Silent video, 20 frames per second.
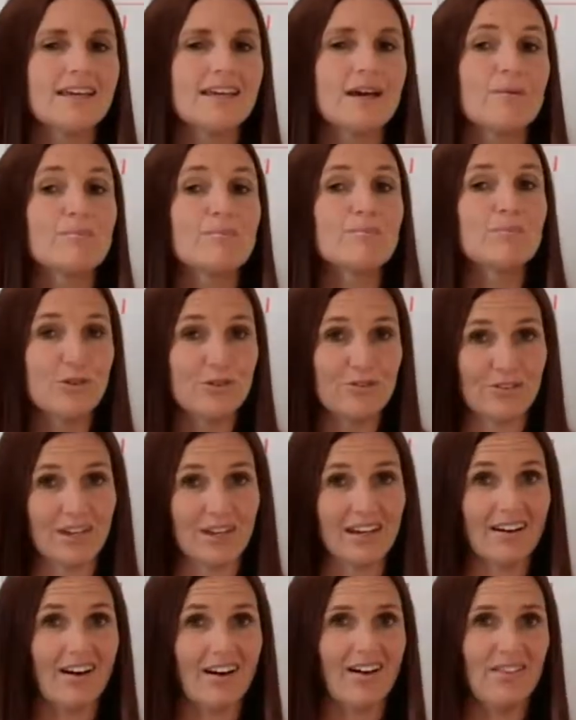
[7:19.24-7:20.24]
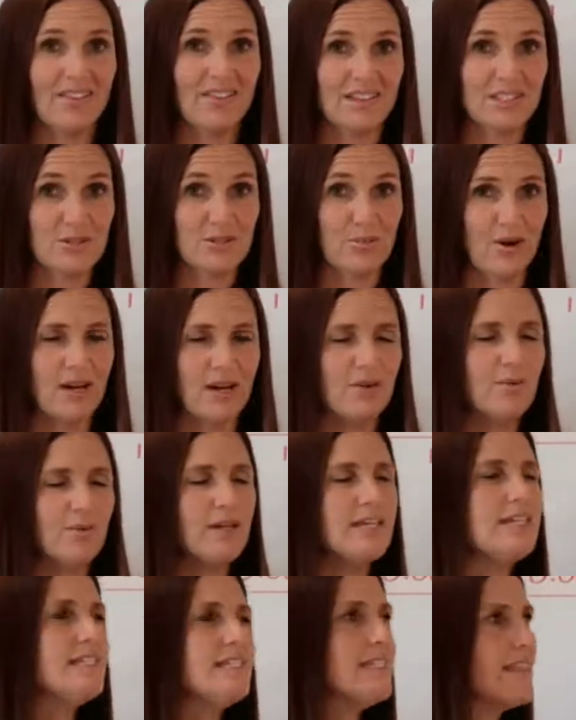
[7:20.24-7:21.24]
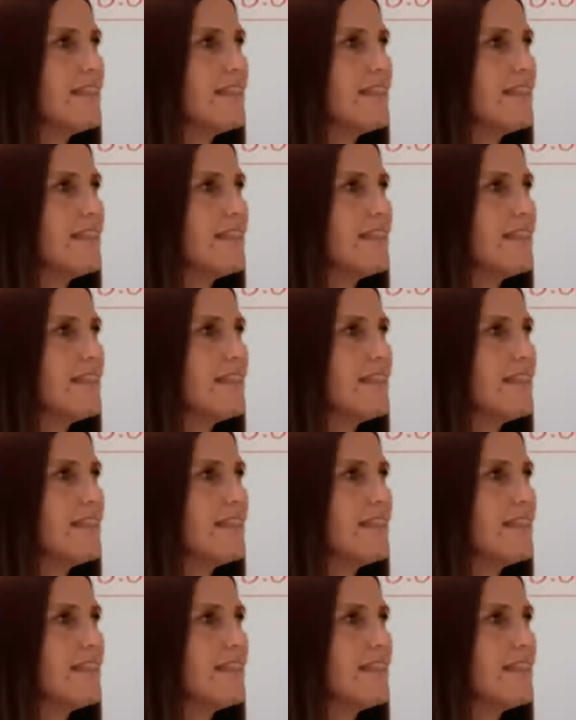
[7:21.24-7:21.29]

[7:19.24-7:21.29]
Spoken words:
get moving on this one, we need to